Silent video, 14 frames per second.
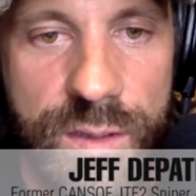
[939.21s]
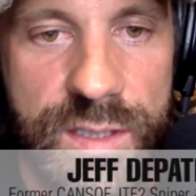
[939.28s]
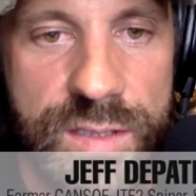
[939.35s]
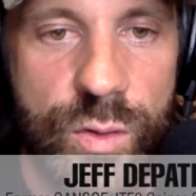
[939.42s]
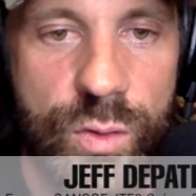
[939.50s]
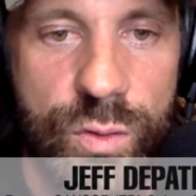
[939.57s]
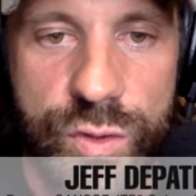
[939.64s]

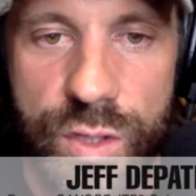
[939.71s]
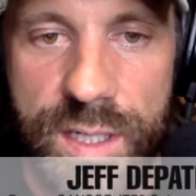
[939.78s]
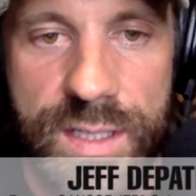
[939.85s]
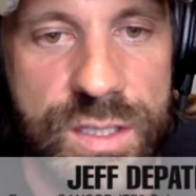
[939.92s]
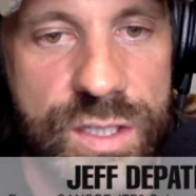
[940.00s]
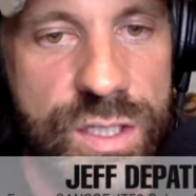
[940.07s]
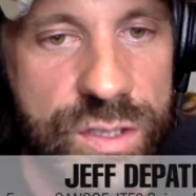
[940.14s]
This whole
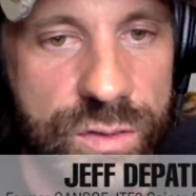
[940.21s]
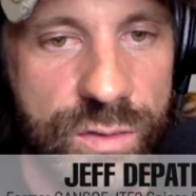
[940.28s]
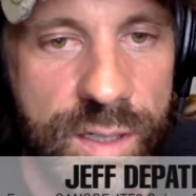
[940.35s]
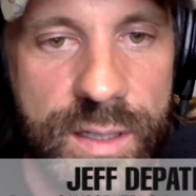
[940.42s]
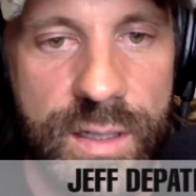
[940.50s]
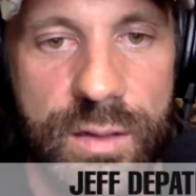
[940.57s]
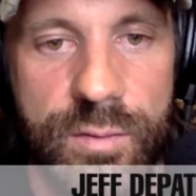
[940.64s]
transition
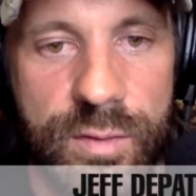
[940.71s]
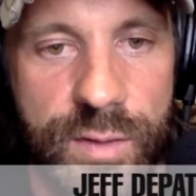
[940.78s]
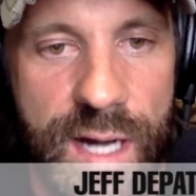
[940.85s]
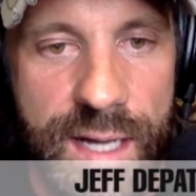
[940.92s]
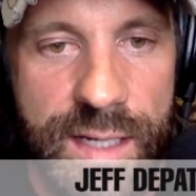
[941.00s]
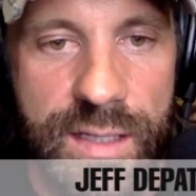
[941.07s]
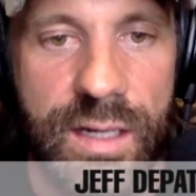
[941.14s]
right out of Iraq